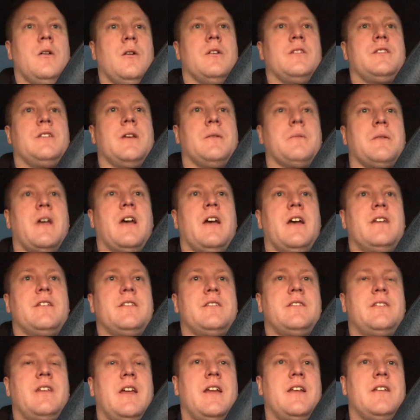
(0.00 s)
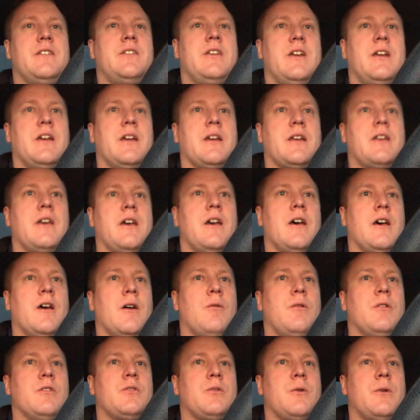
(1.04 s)
What's up, guys? Dan Tech
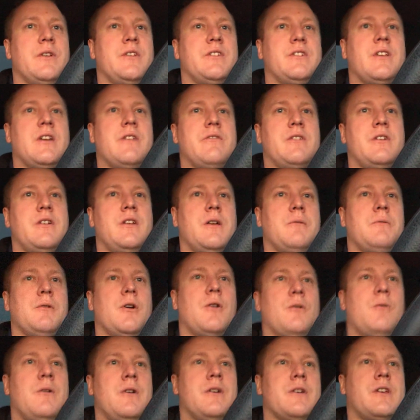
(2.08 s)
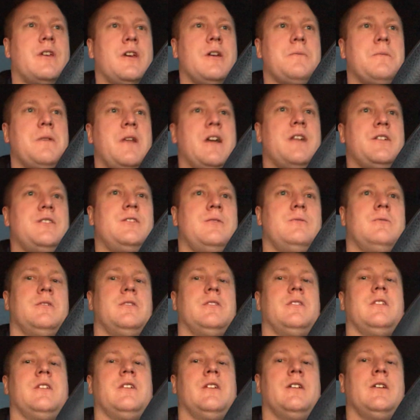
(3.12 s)
127001 coming at you
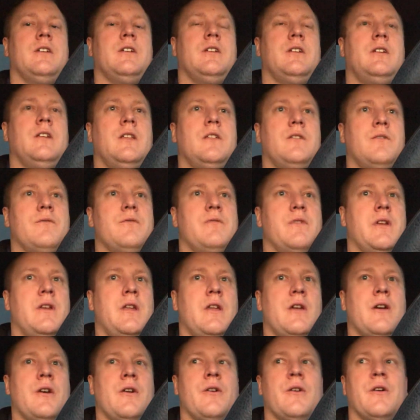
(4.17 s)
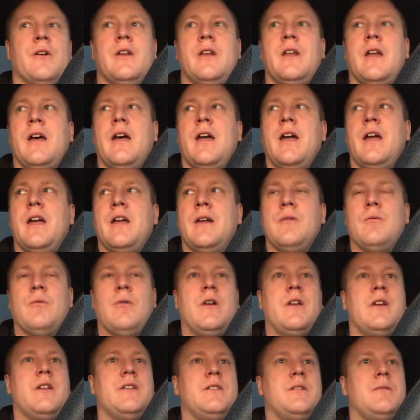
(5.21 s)
with another video, and I
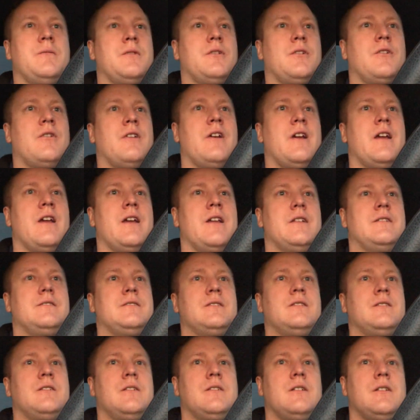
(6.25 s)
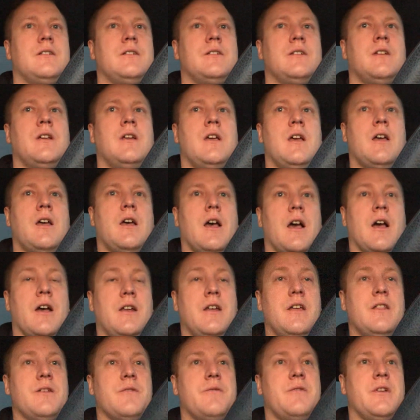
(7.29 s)
wanted to create
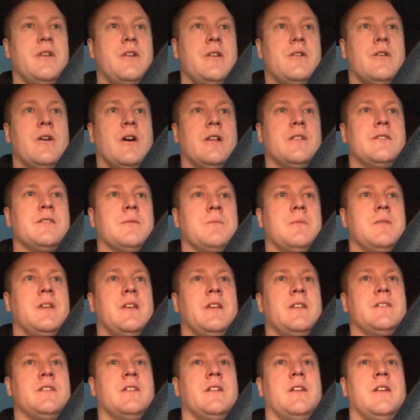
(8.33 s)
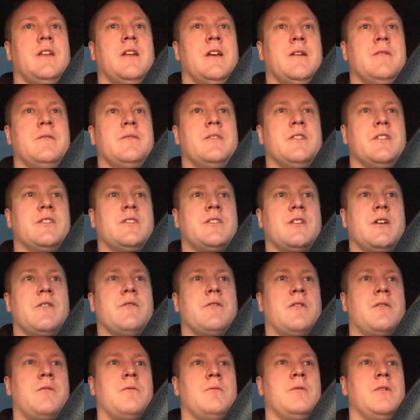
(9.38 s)
another video on some things that I've
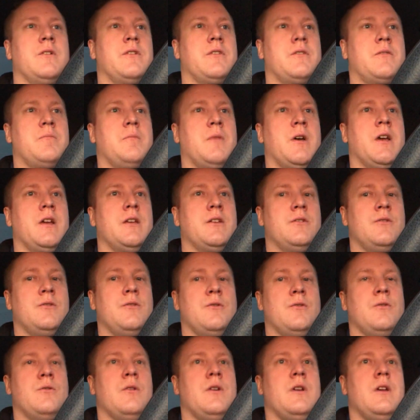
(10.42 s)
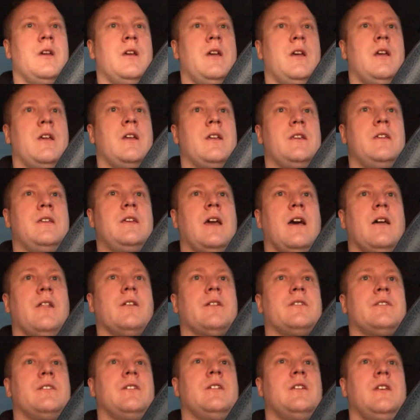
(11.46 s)
discovered with my new
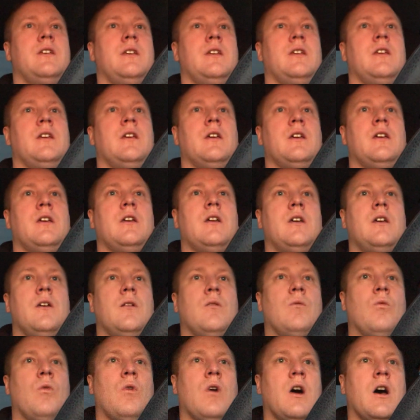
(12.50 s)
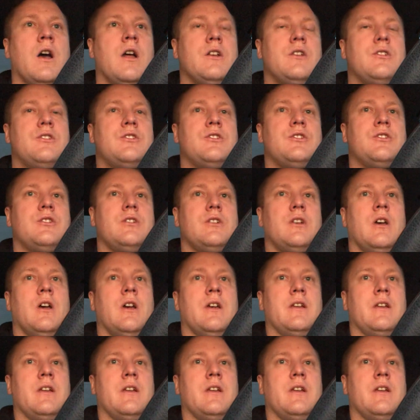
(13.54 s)
Galaxy watch,